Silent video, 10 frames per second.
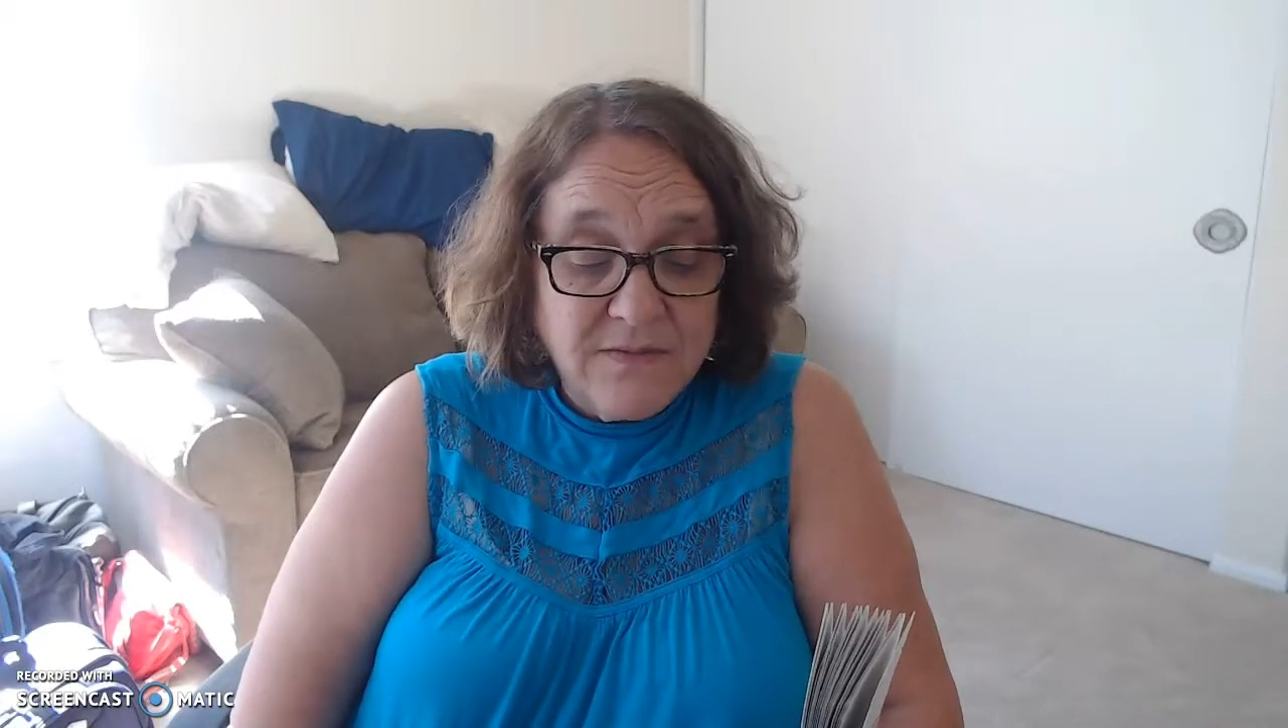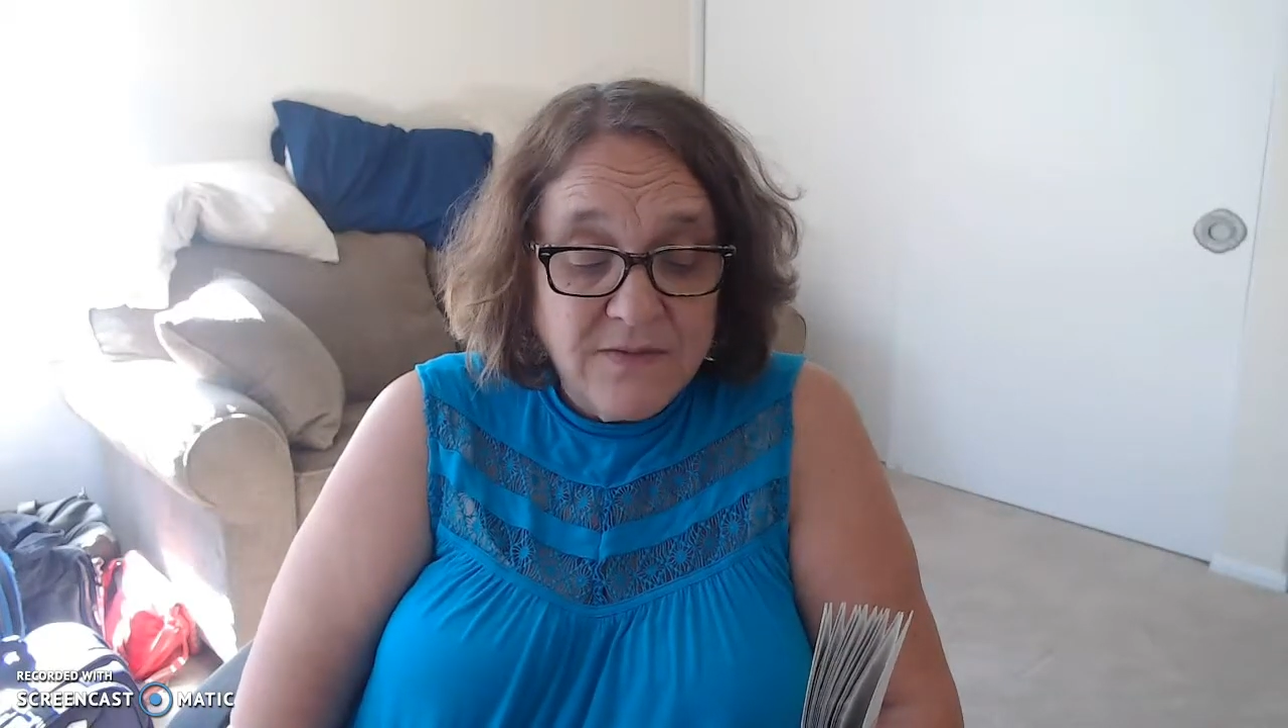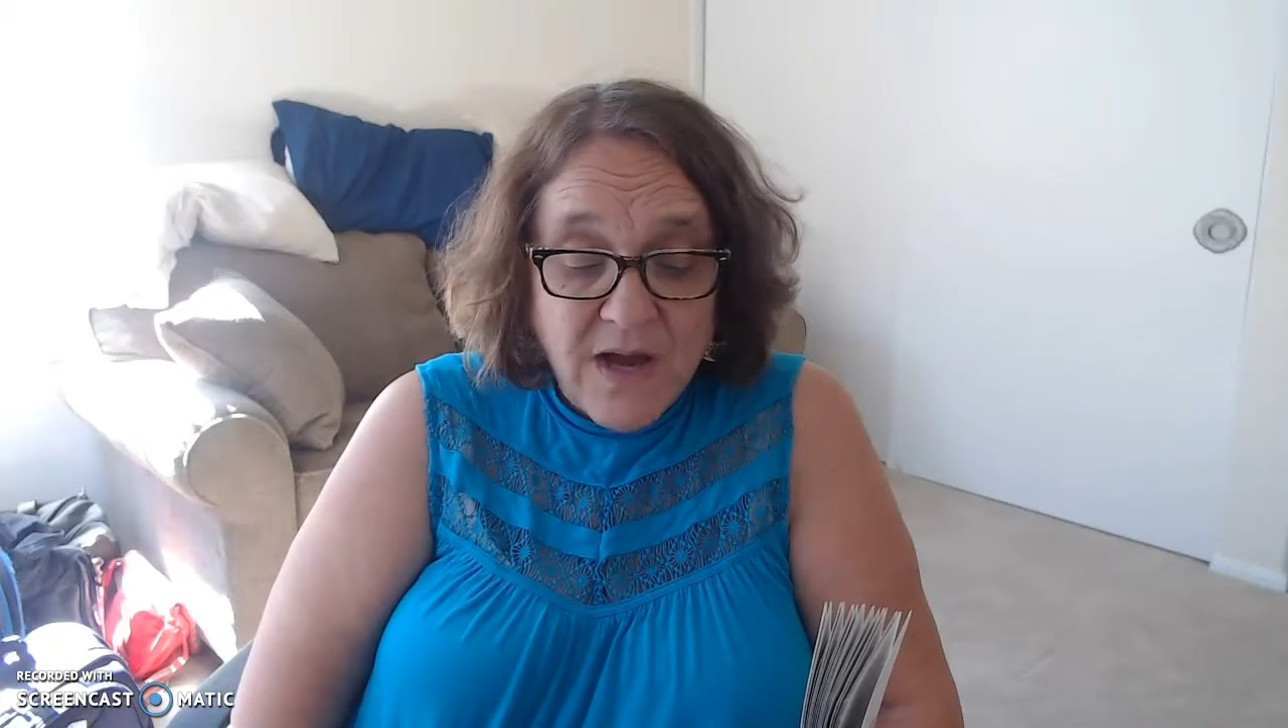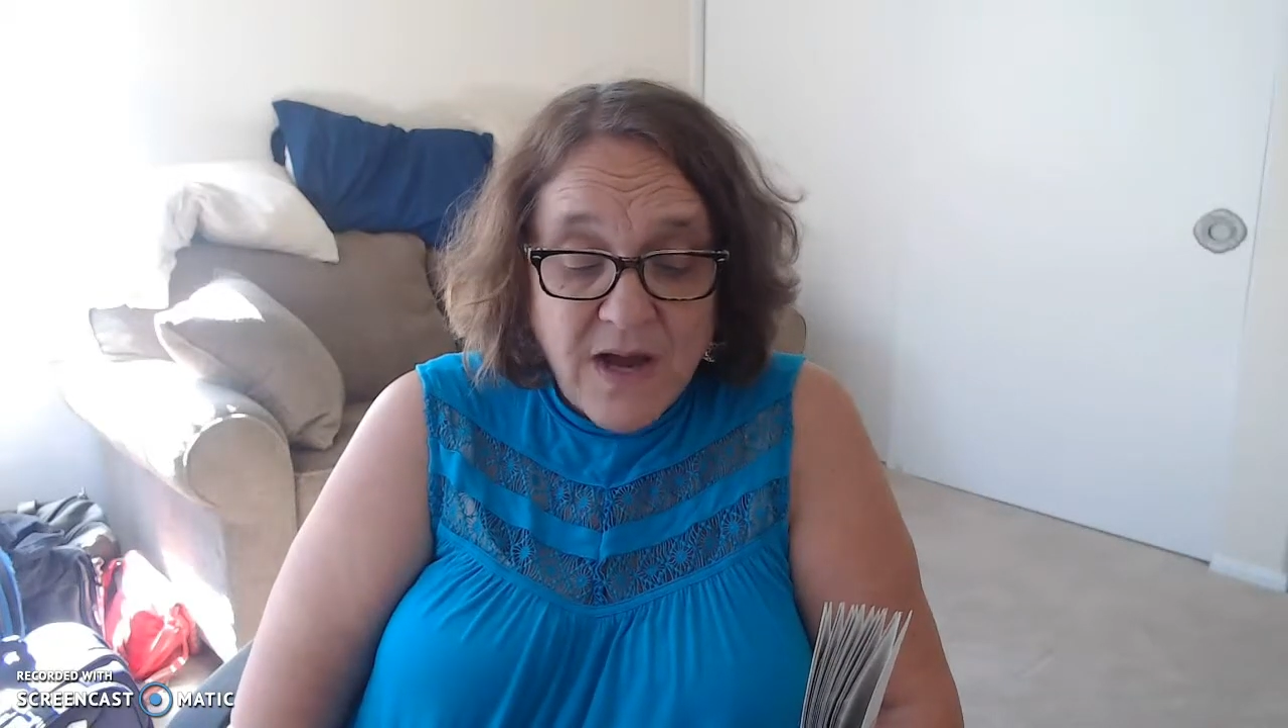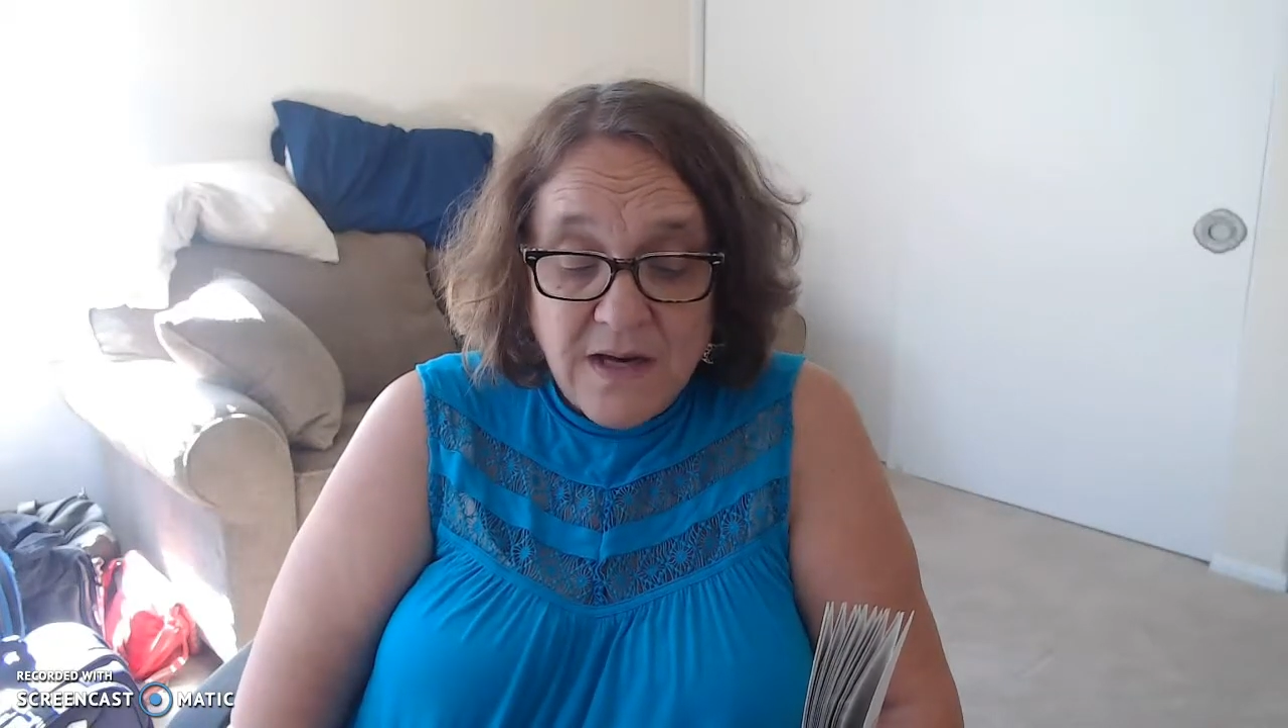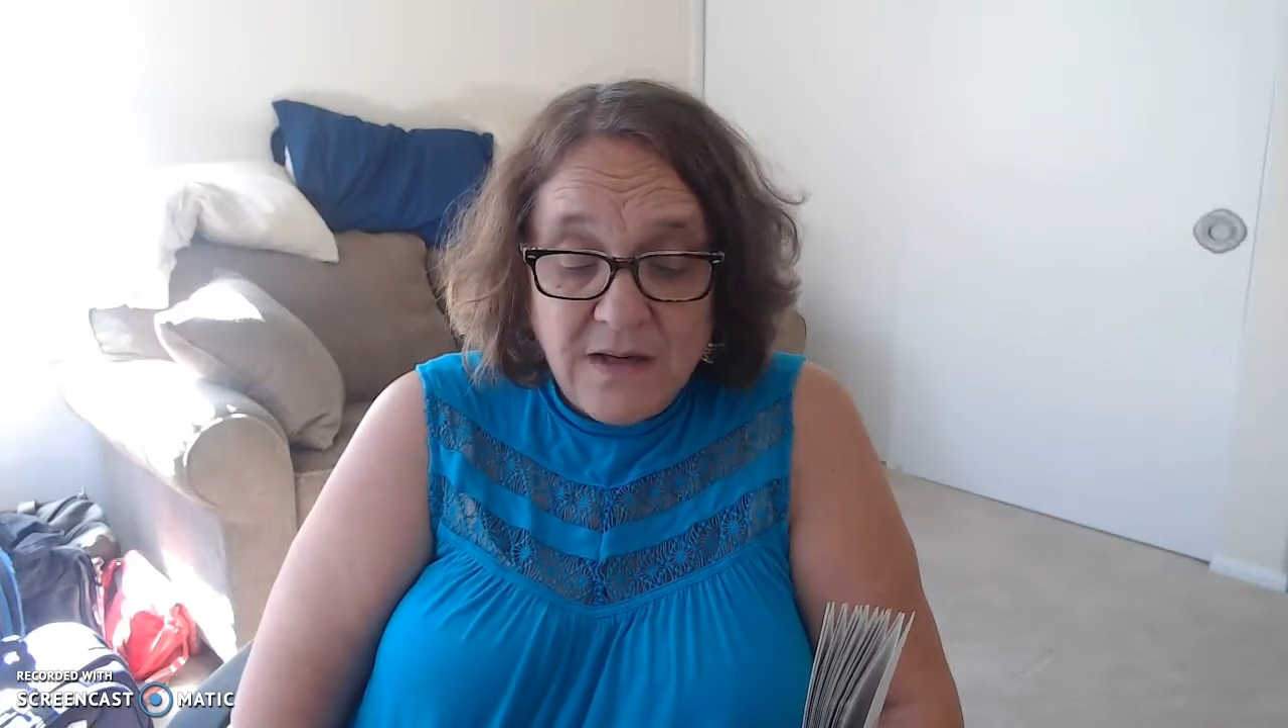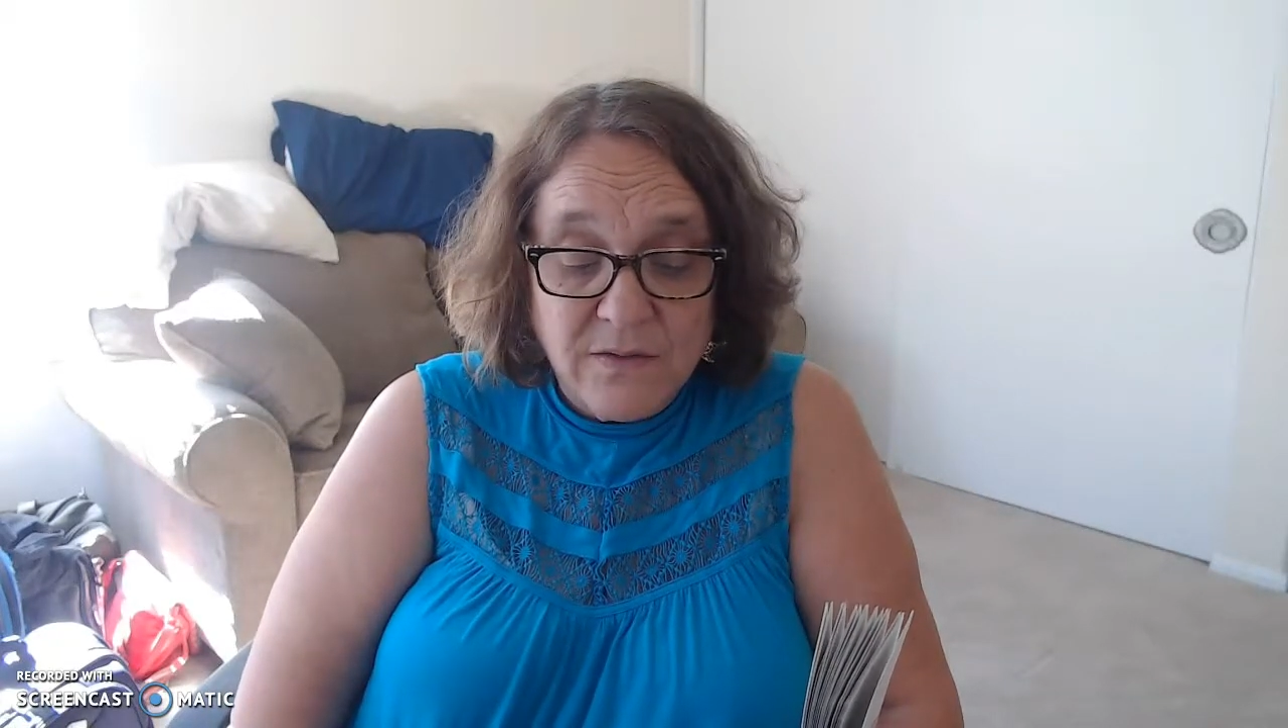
have got